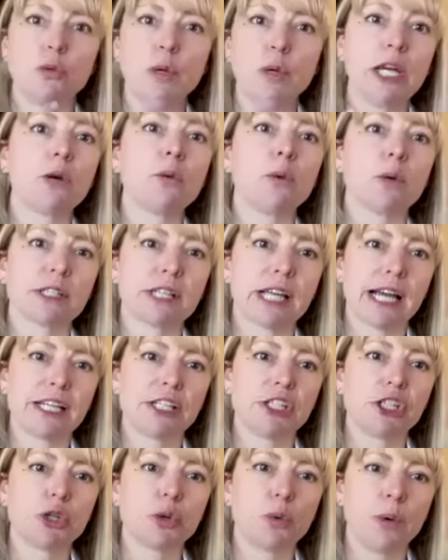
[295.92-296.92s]
equal
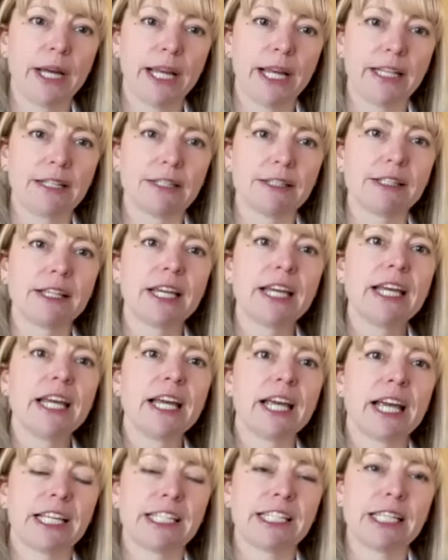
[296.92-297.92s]
sized twins,
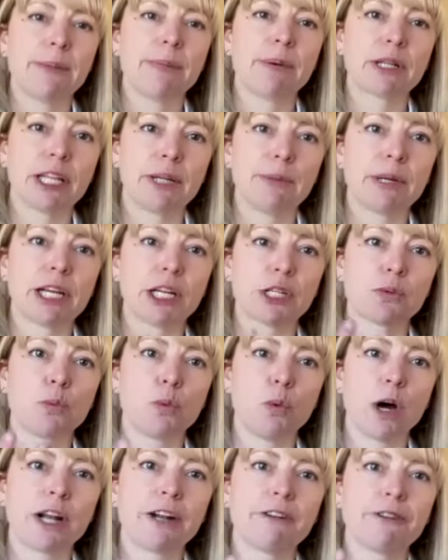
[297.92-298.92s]
is typically because
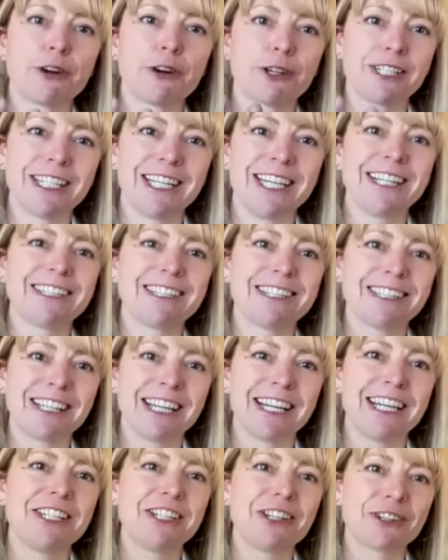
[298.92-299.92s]
one of her teats is
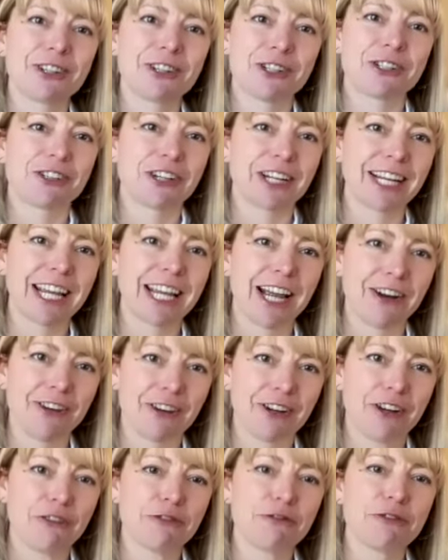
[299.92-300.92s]
easier to drink
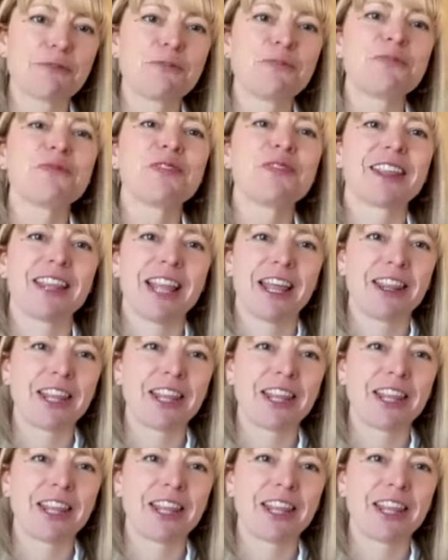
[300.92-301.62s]
out of than